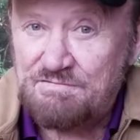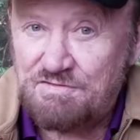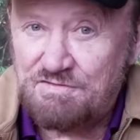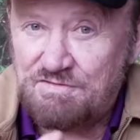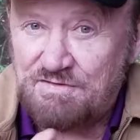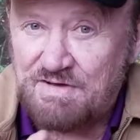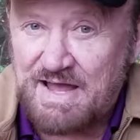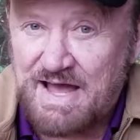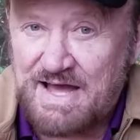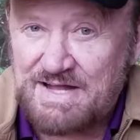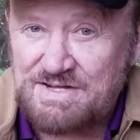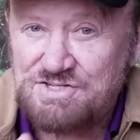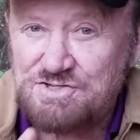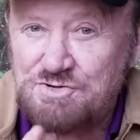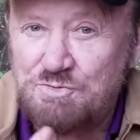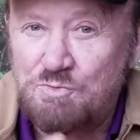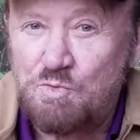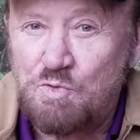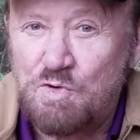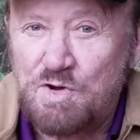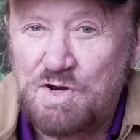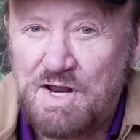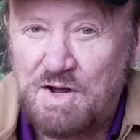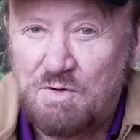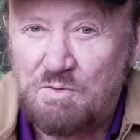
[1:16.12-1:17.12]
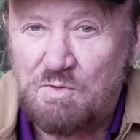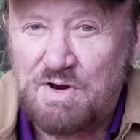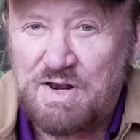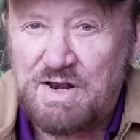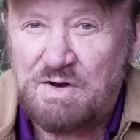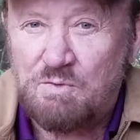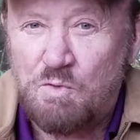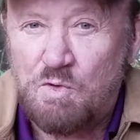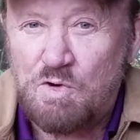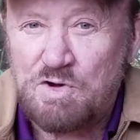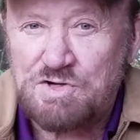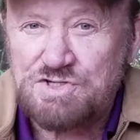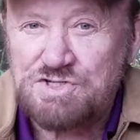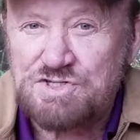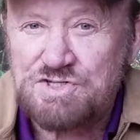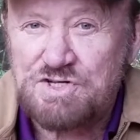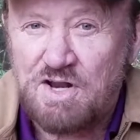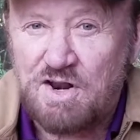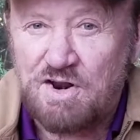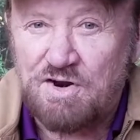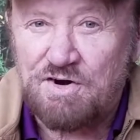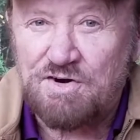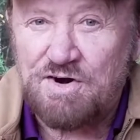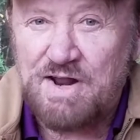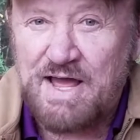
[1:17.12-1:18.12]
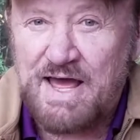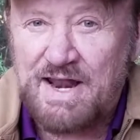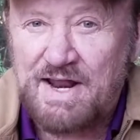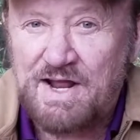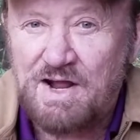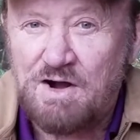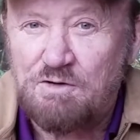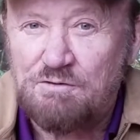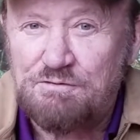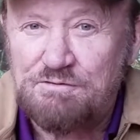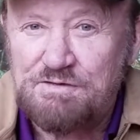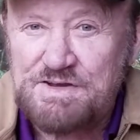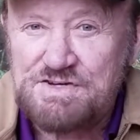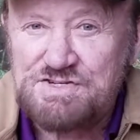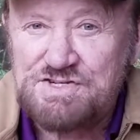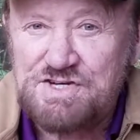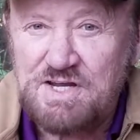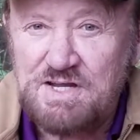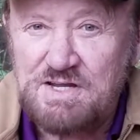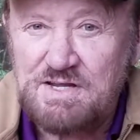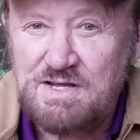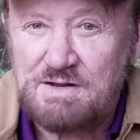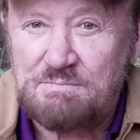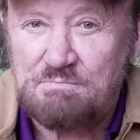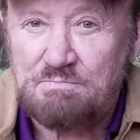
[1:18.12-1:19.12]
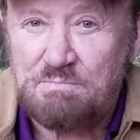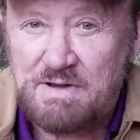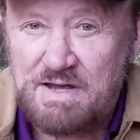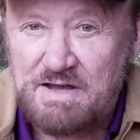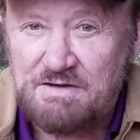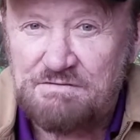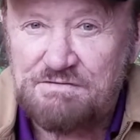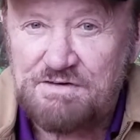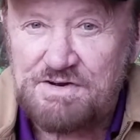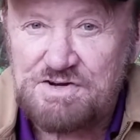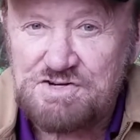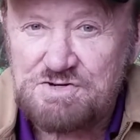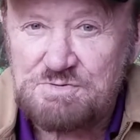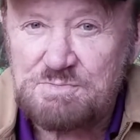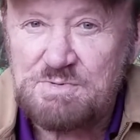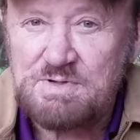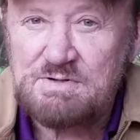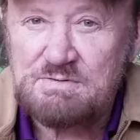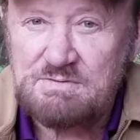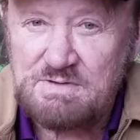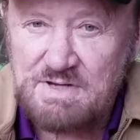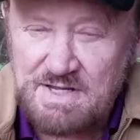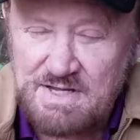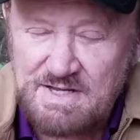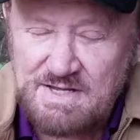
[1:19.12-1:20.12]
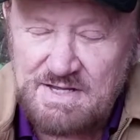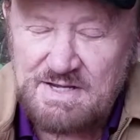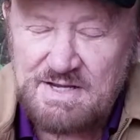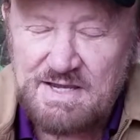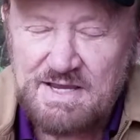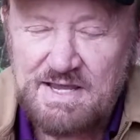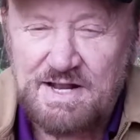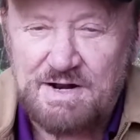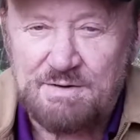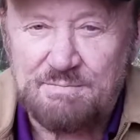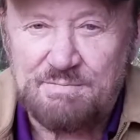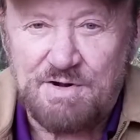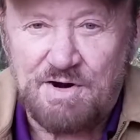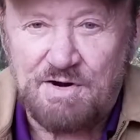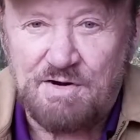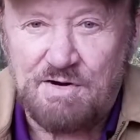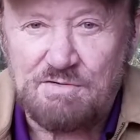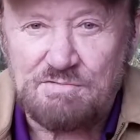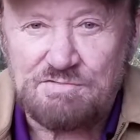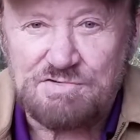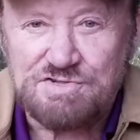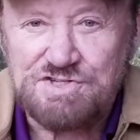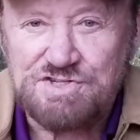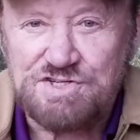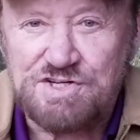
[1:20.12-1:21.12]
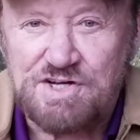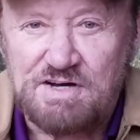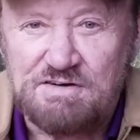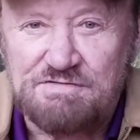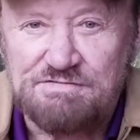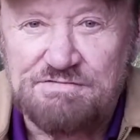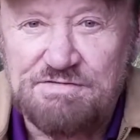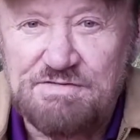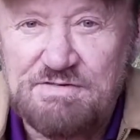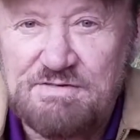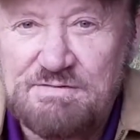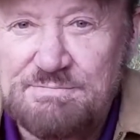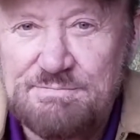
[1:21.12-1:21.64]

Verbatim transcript: If you've got someone that wants to learn how to go fishing and be a fisherman, get them their own stuff.